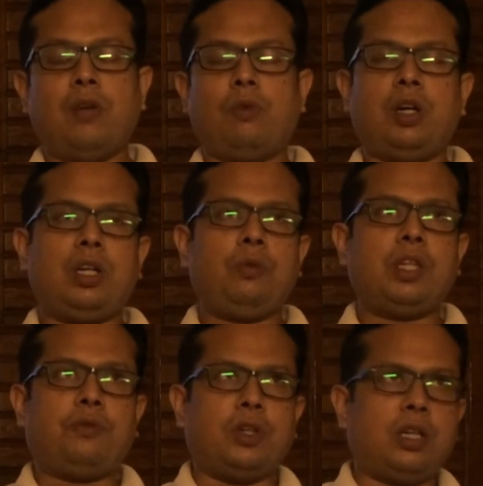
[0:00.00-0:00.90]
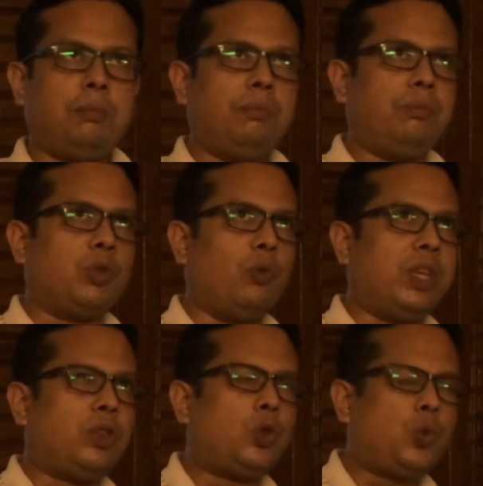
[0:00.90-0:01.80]
Working with a firm
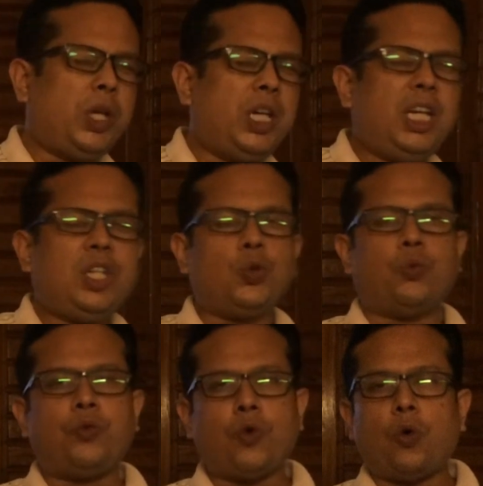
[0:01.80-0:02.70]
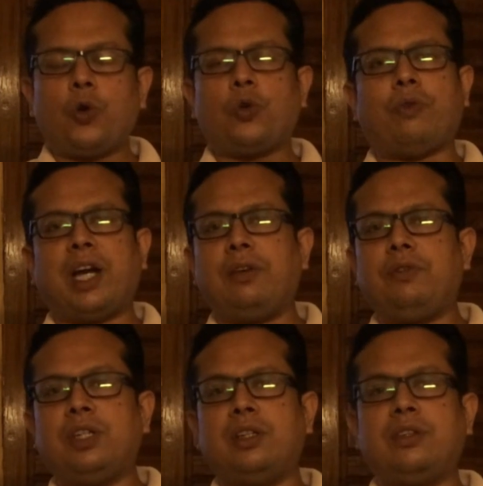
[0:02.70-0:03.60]
with 3 to 4 to 5
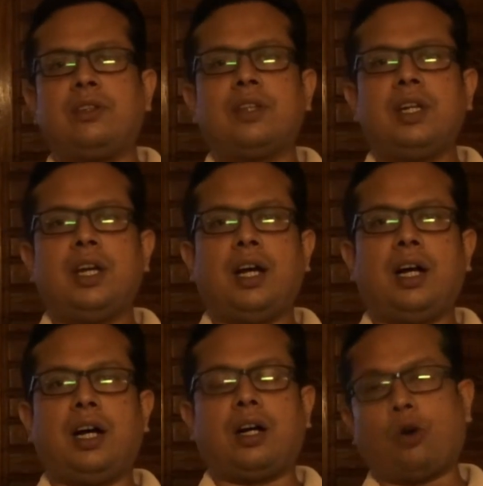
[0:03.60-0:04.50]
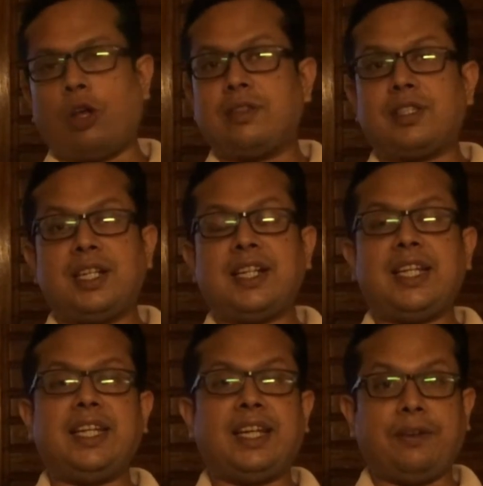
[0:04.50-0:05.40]
years
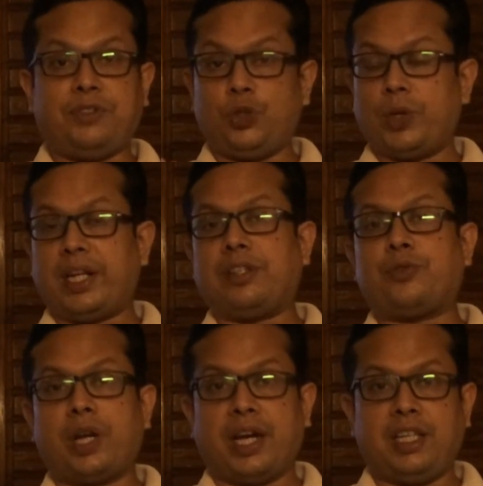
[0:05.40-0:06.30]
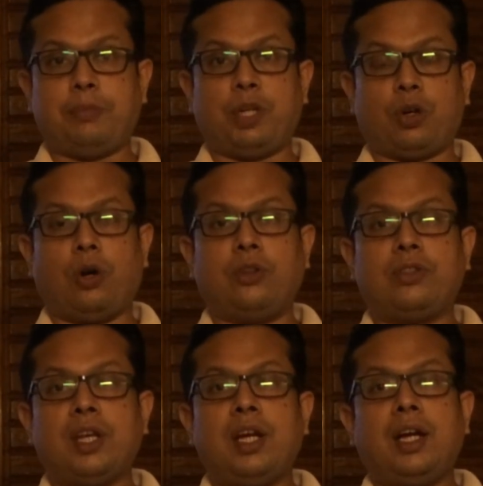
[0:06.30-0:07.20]
constantly gives you an extra edge,
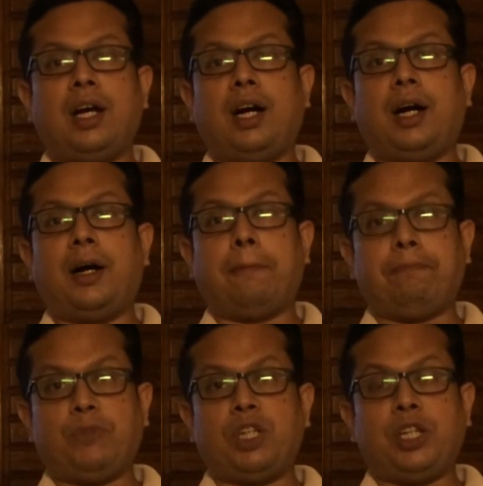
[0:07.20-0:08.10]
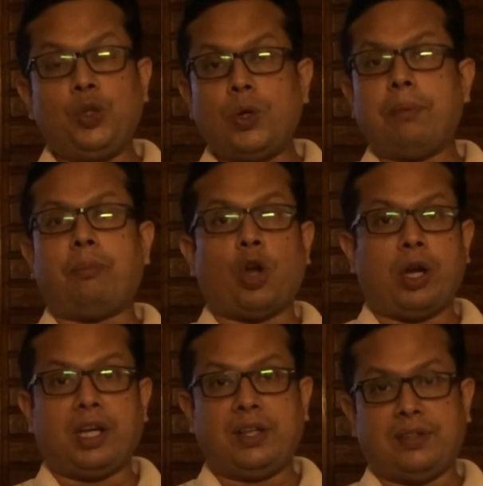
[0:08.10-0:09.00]
because the new
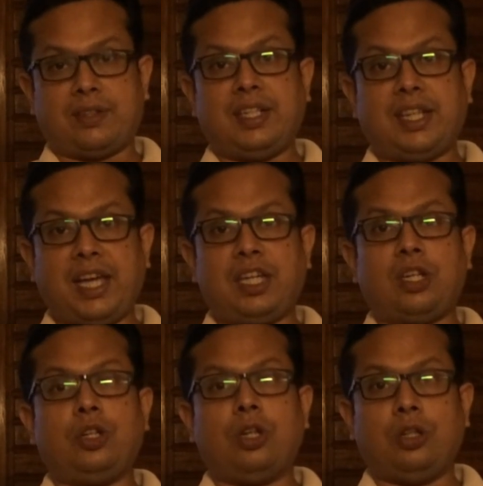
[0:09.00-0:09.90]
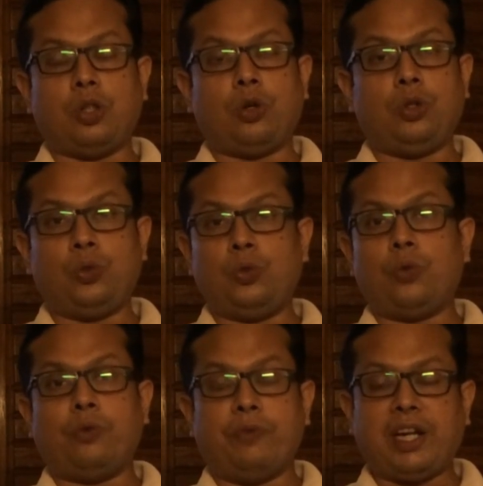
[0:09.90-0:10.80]
employers take
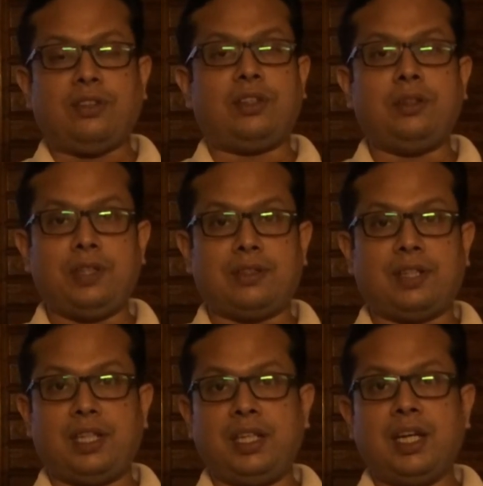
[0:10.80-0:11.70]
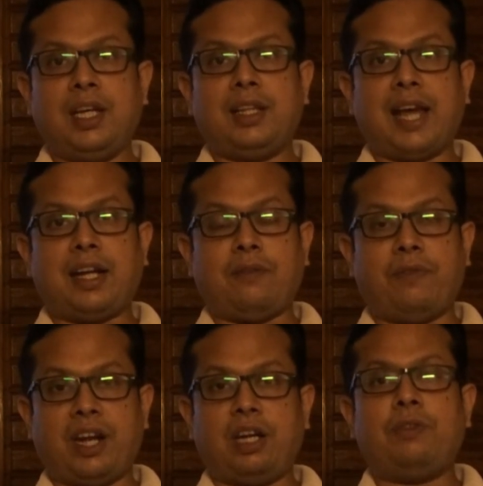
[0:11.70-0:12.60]
you very seriously, that
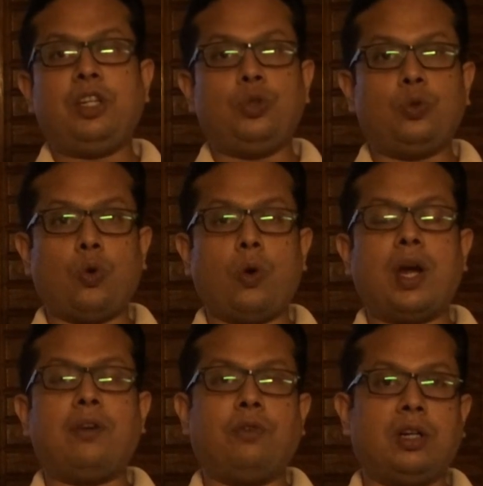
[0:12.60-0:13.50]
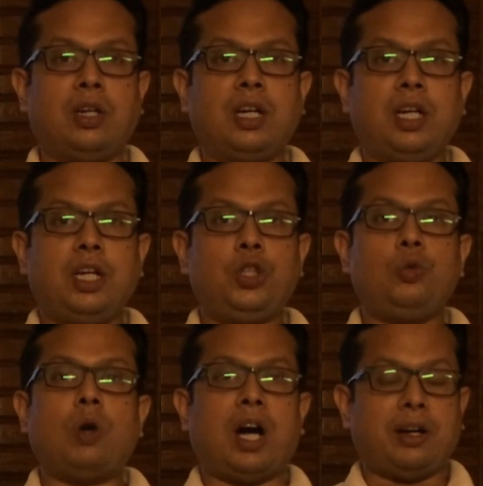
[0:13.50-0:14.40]
wherever you go and work,
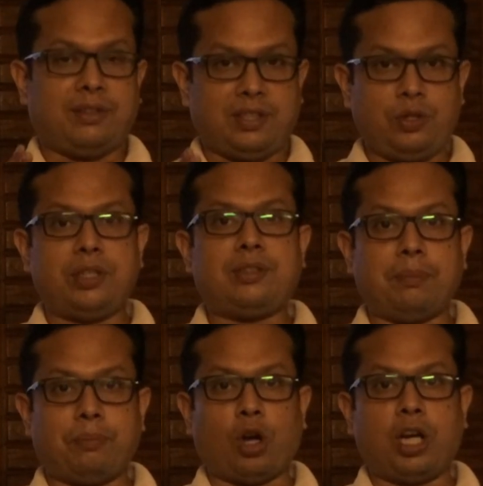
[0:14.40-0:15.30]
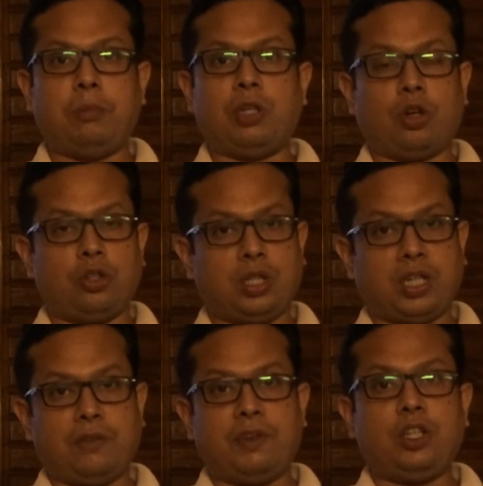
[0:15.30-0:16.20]
you are a serious employee because you're
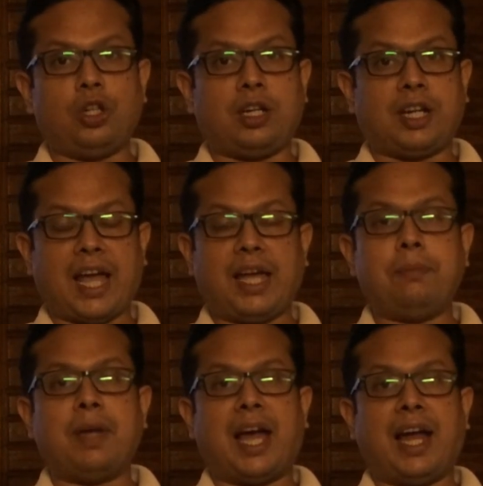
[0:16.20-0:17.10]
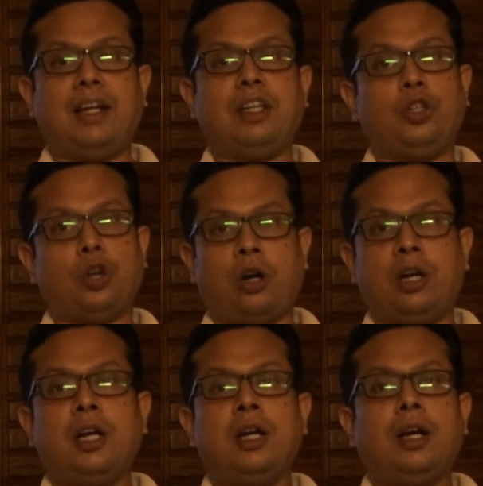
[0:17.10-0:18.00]
giving your time and
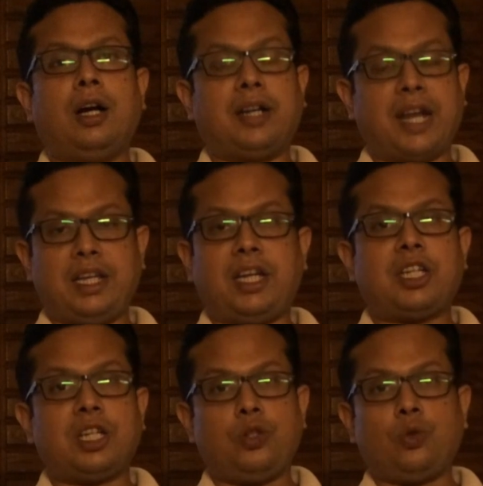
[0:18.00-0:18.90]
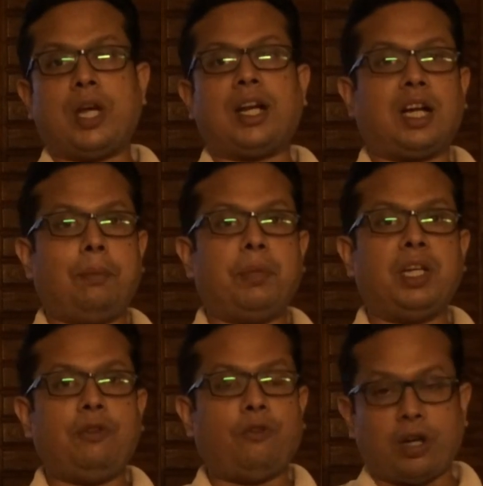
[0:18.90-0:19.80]
your dedication to that
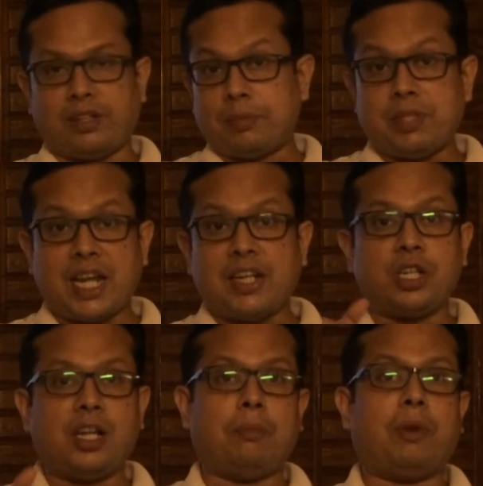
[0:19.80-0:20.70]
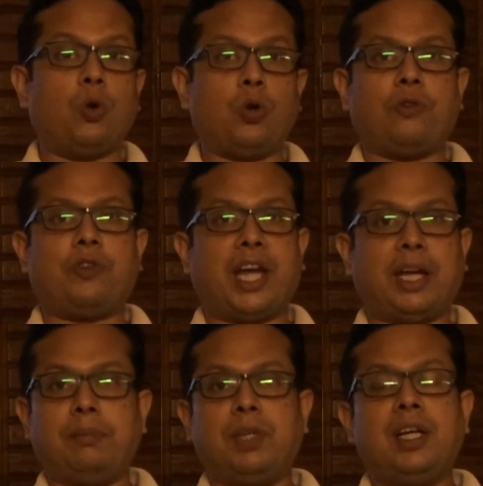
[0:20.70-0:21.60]
company for a substantial amount of
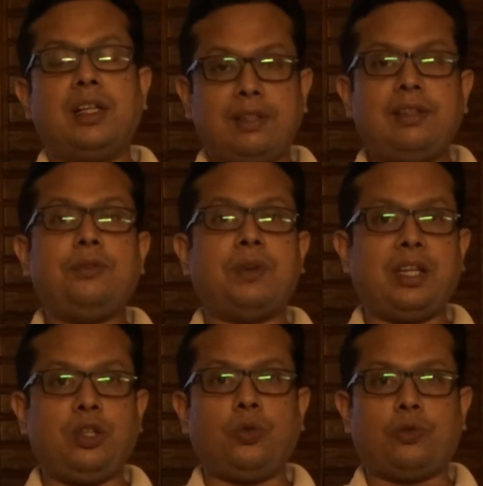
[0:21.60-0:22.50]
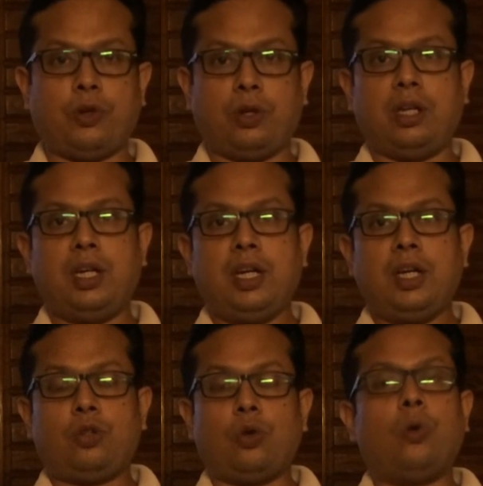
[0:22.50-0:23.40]
time. This is very useful.
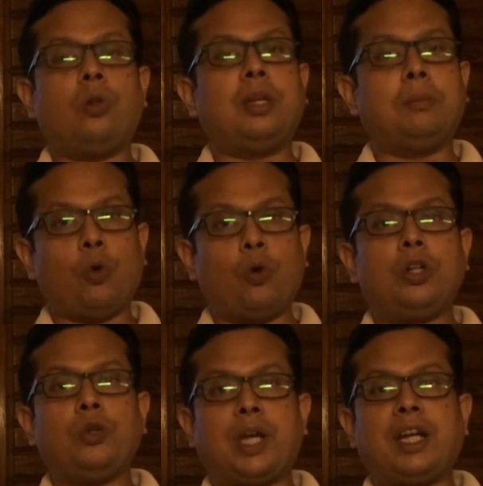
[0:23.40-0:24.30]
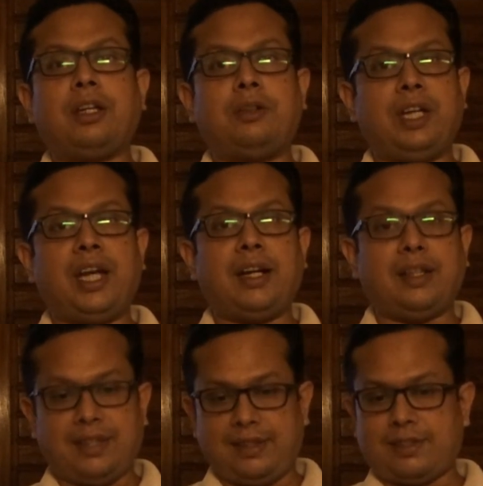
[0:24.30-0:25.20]
So the more you can
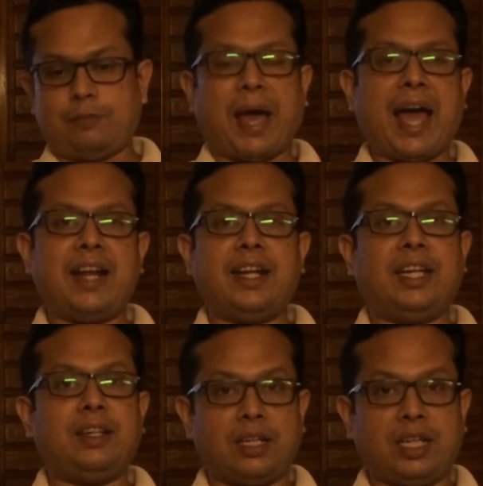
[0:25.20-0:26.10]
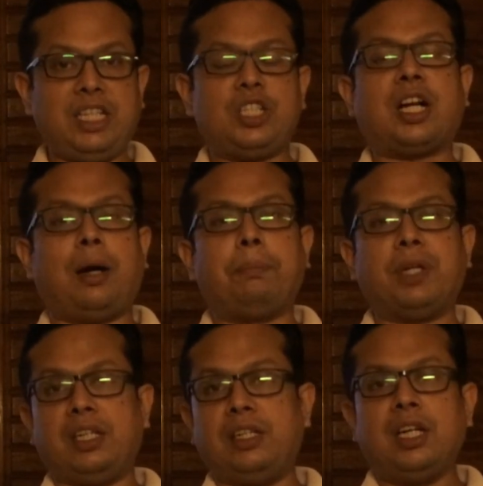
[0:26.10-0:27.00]
create this span in each
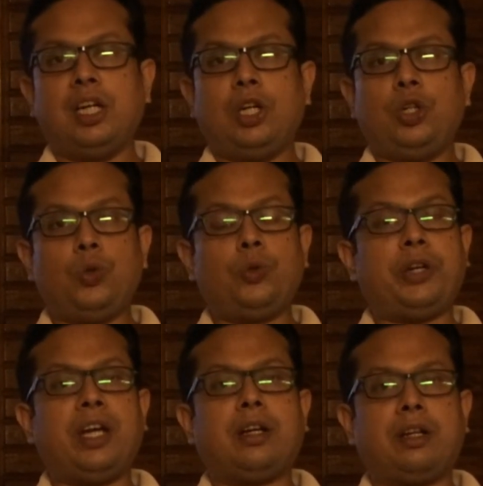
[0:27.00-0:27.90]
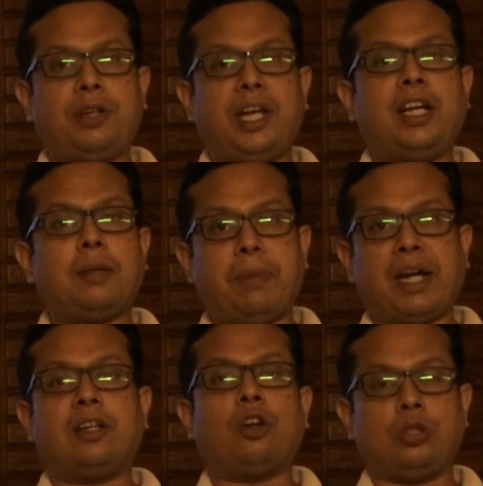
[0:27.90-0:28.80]
company, you create
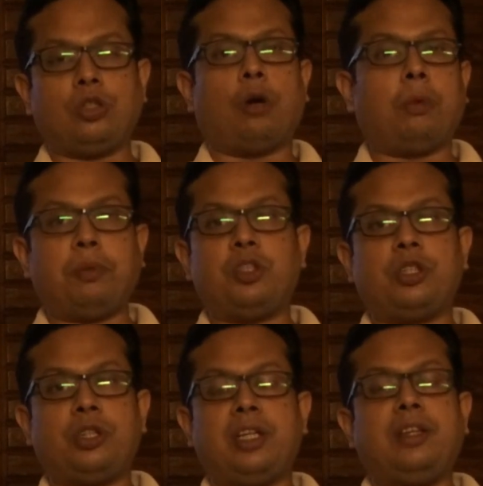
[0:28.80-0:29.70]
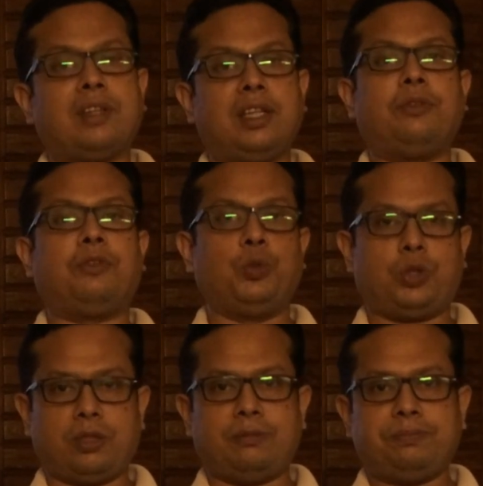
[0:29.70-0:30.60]
better job opportunities in the future.